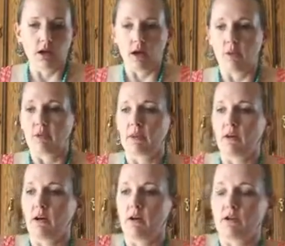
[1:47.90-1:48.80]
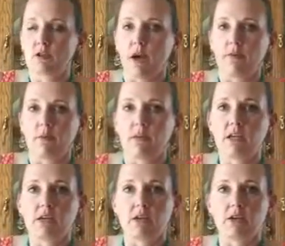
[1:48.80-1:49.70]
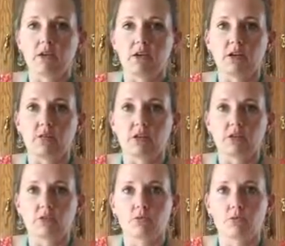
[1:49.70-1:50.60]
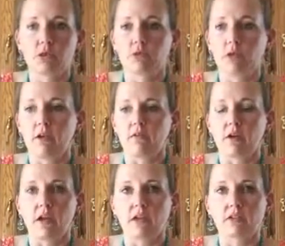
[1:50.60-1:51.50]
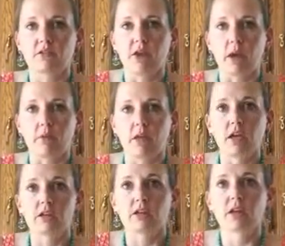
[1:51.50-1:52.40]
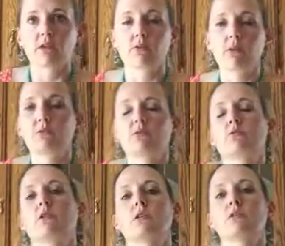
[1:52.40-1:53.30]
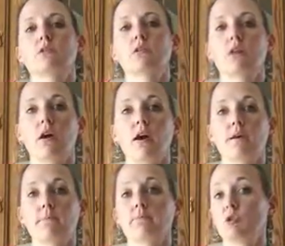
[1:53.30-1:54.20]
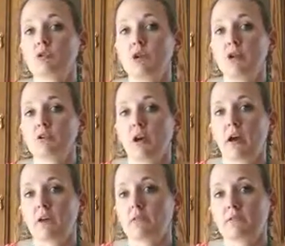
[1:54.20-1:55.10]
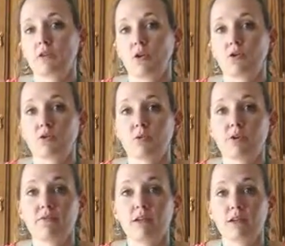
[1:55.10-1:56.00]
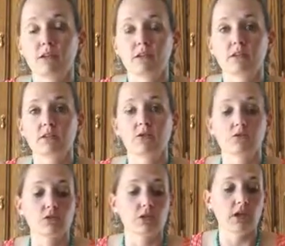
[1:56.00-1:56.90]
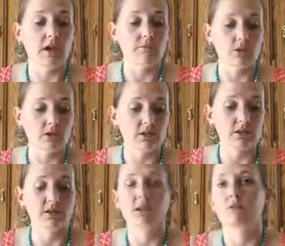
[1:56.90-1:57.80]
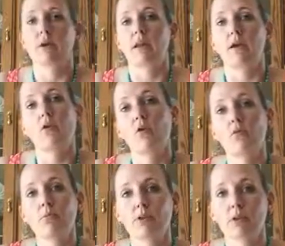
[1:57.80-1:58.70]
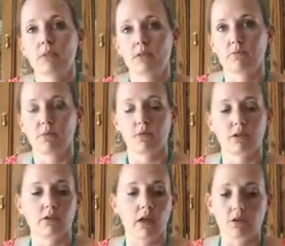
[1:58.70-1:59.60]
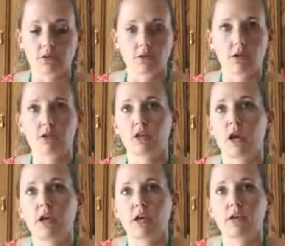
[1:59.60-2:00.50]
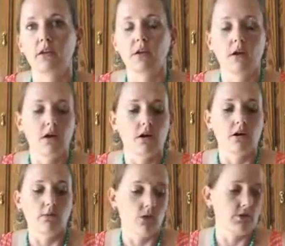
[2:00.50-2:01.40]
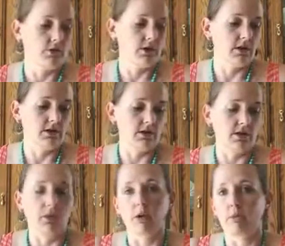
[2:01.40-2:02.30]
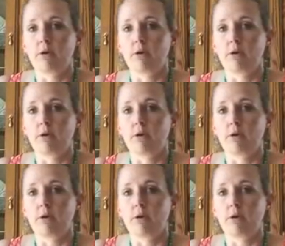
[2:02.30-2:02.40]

And then I also have our mini heater here, which is really great for hands-free application. Otherwise, you can use your hair dryer. So super convenient because you usually have most of these things right at home, or you can pick them up at the dollar store, Target, or you can get the Jamberry